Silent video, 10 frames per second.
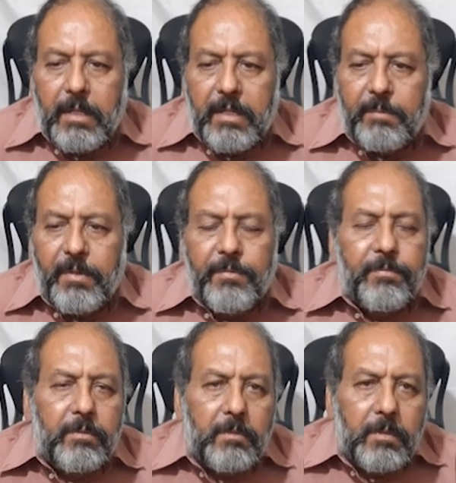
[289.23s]
Number
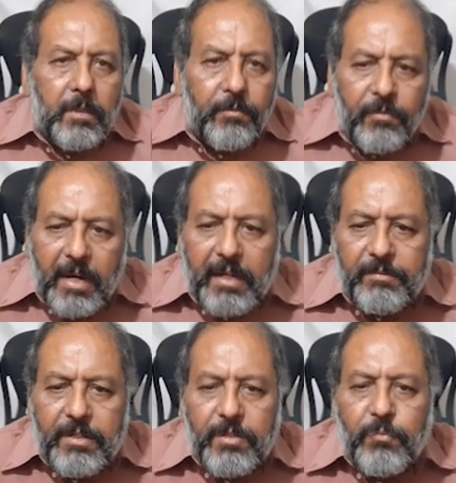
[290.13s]
5
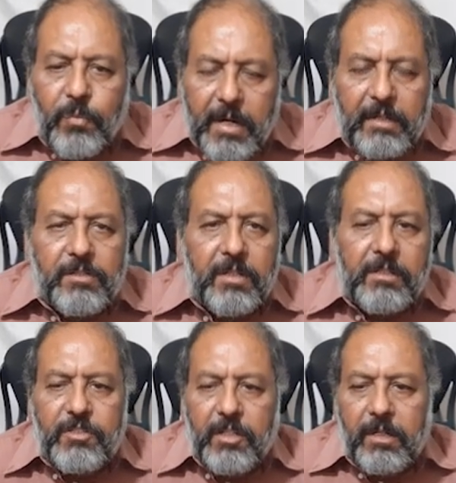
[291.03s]
is fungus
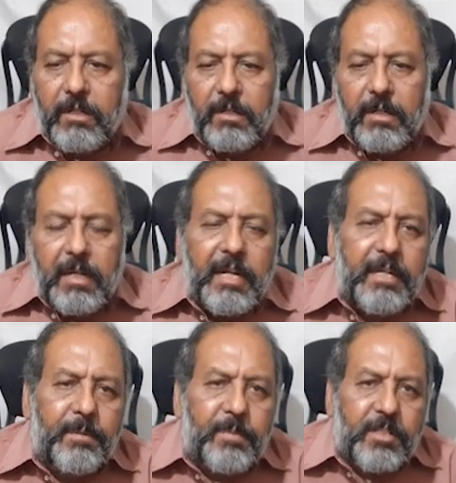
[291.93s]
culture. And
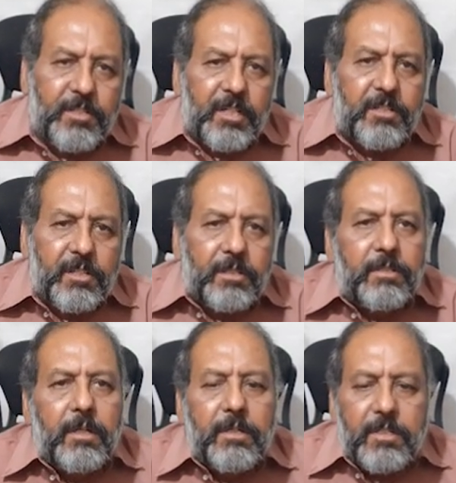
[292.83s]
number 6 is
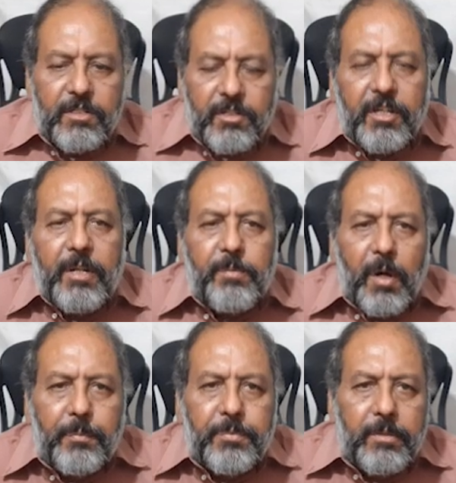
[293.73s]
skin
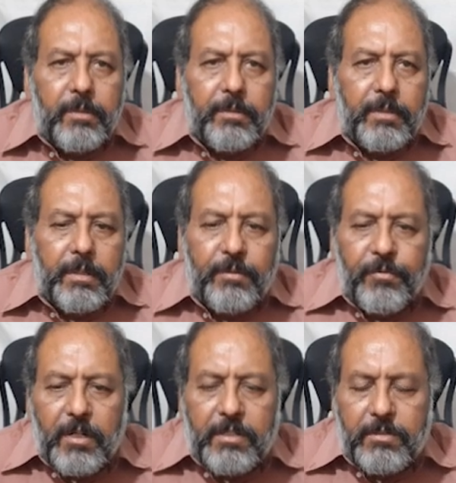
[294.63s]
biopsy.
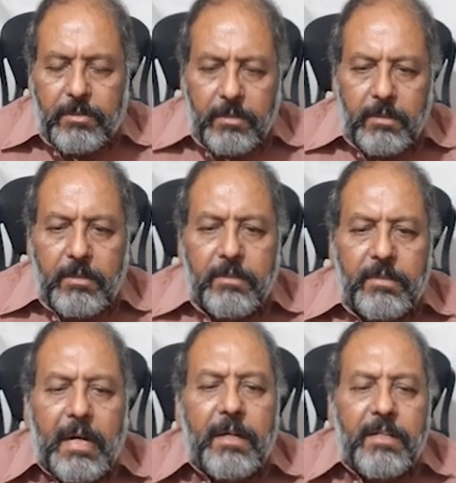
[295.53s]
First,
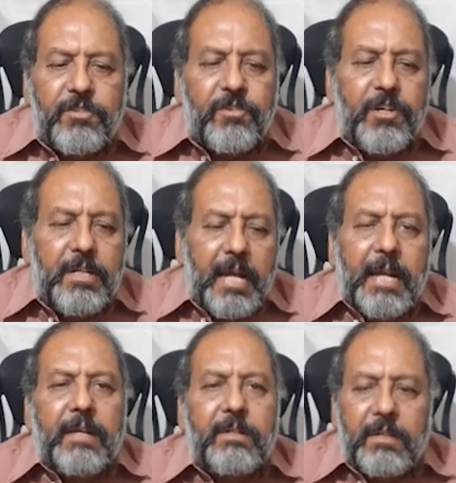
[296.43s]
the history
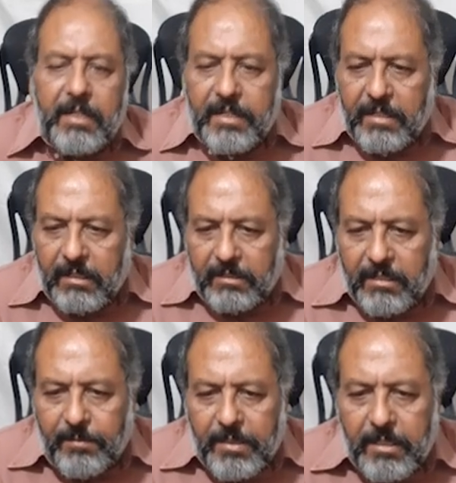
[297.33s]
and clinical
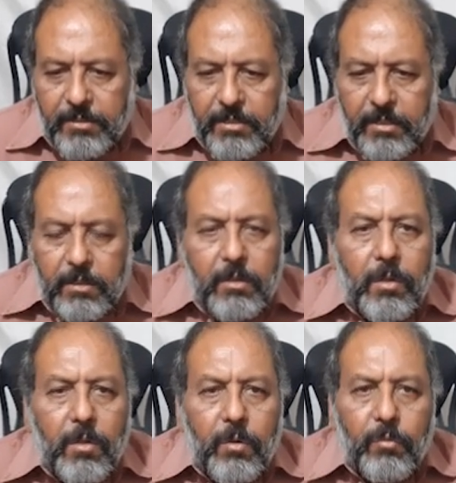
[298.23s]
examination.
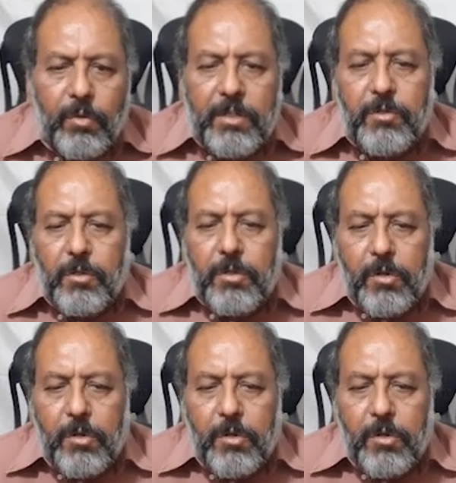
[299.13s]
One should